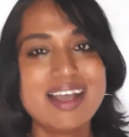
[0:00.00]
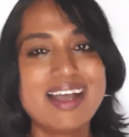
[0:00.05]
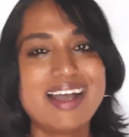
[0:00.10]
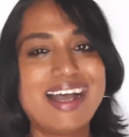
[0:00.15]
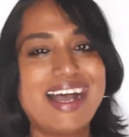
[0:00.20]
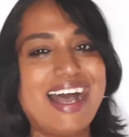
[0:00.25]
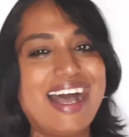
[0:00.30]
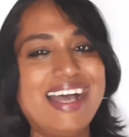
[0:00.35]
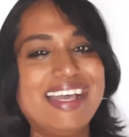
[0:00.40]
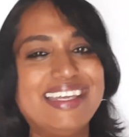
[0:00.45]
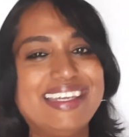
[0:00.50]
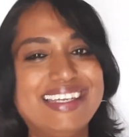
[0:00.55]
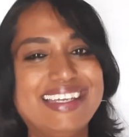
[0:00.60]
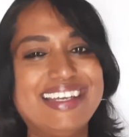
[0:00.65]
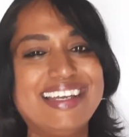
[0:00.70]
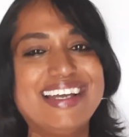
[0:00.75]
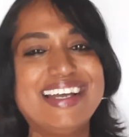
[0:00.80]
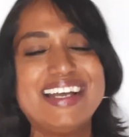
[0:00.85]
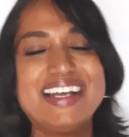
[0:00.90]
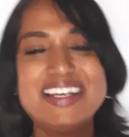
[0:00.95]
Hi,
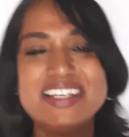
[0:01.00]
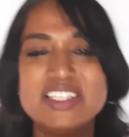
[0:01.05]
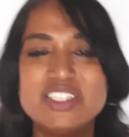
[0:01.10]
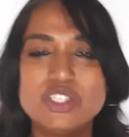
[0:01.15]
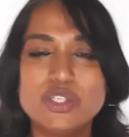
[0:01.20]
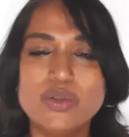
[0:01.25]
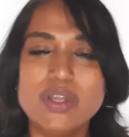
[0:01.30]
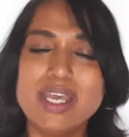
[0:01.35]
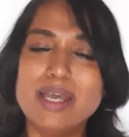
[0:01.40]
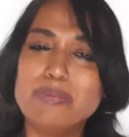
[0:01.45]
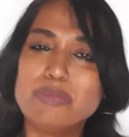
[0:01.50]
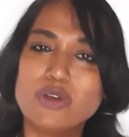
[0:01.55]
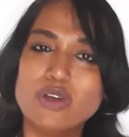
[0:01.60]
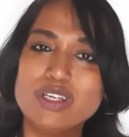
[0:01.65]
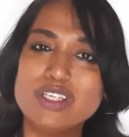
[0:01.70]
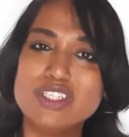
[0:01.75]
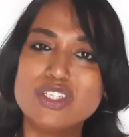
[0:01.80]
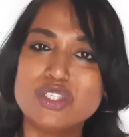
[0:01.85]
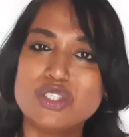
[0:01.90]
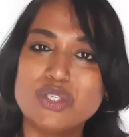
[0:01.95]
today I'm going
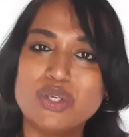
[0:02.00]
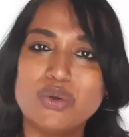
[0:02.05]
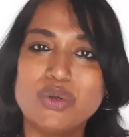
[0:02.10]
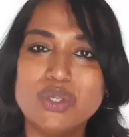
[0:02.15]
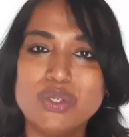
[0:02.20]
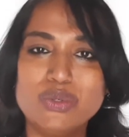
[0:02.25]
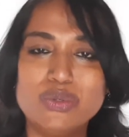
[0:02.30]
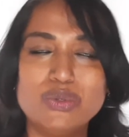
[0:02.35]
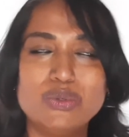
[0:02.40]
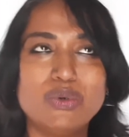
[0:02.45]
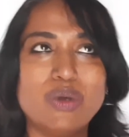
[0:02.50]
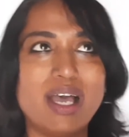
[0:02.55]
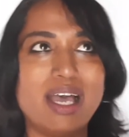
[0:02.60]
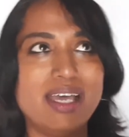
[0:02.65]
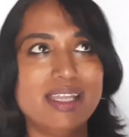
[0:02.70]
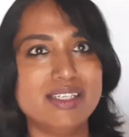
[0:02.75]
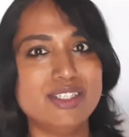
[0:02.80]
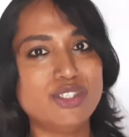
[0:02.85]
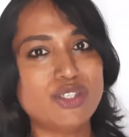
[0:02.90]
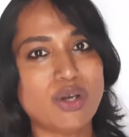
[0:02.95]
to show you
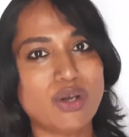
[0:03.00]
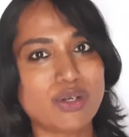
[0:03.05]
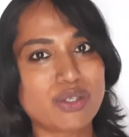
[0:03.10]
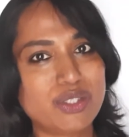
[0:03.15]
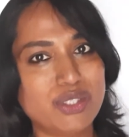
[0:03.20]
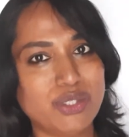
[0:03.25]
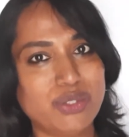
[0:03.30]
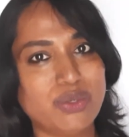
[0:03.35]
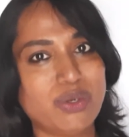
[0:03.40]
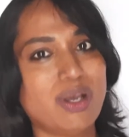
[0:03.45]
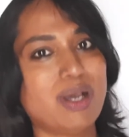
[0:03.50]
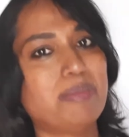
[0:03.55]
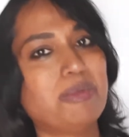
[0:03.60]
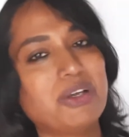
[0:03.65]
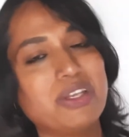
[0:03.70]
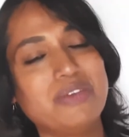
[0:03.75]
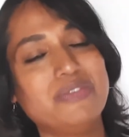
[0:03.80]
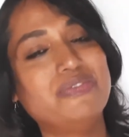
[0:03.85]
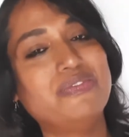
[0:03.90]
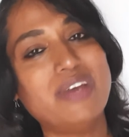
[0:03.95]
and talk to you about
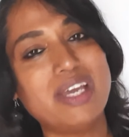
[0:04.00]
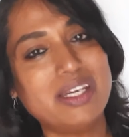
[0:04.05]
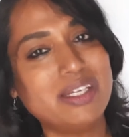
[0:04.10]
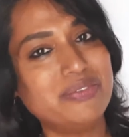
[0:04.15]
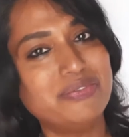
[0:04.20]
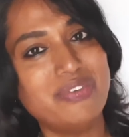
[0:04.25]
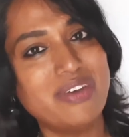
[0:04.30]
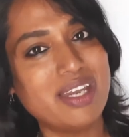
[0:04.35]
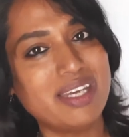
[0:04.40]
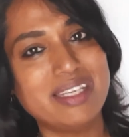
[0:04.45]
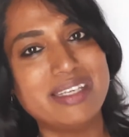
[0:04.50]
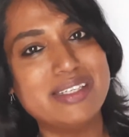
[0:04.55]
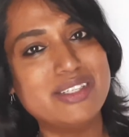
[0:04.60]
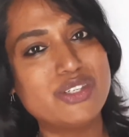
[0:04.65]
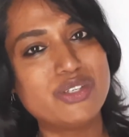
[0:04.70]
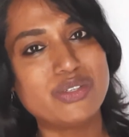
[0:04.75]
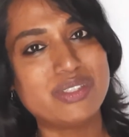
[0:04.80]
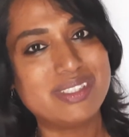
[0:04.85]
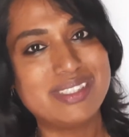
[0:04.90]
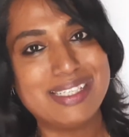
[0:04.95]
a very, very
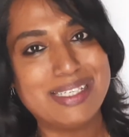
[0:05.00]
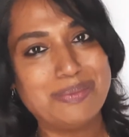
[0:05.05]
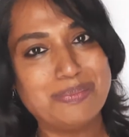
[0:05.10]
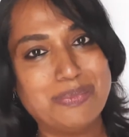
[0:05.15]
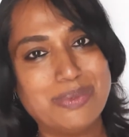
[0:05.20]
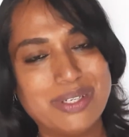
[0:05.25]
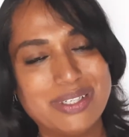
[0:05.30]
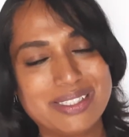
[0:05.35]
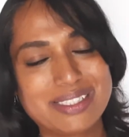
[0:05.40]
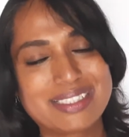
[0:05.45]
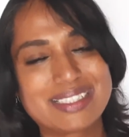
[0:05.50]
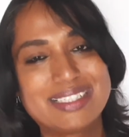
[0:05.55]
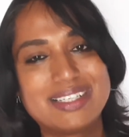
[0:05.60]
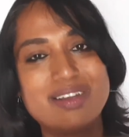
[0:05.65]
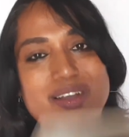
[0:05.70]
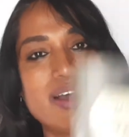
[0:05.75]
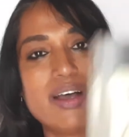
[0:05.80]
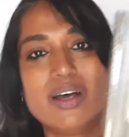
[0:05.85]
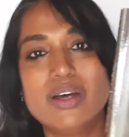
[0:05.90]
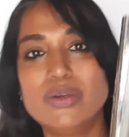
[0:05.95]
interesting book,
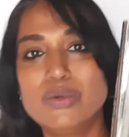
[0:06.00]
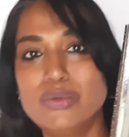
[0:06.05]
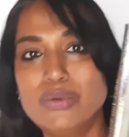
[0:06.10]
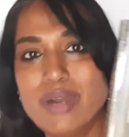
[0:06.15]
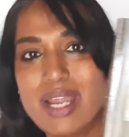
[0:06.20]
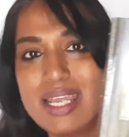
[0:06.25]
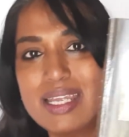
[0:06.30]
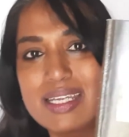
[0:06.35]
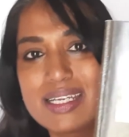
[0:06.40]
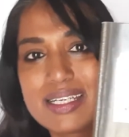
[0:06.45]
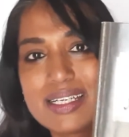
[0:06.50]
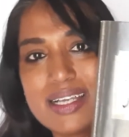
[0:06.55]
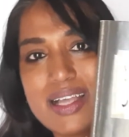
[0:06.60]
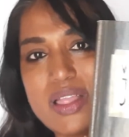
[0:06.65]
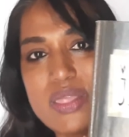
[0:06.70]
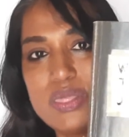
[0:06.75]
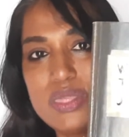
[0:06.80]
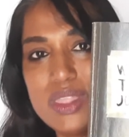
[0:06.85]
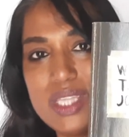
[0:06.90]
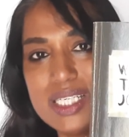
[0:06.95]
Wreck
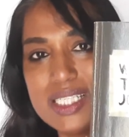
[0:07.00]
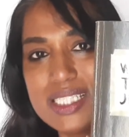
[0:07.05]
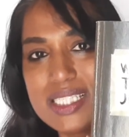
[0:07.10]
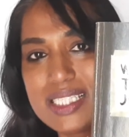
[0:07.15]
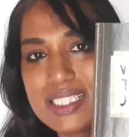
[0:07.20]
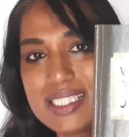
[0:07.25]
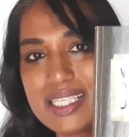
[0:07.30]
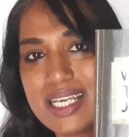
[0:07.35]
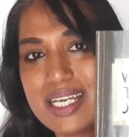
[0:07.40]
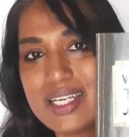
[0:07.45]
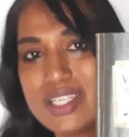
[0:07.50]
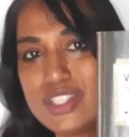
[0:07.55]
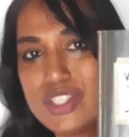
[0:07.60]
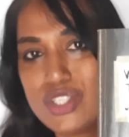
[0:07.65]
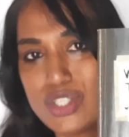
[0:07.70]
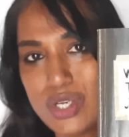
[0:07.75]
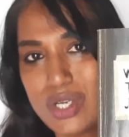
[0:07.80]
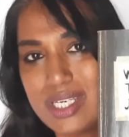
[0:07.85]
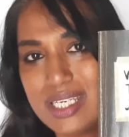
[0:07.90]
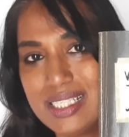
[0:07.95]
This
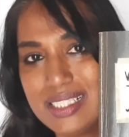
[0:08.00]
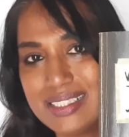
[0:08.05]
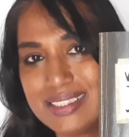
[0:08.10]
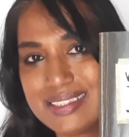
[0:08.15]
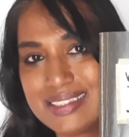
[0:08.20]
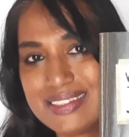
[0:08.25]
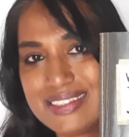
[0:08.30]
Journal.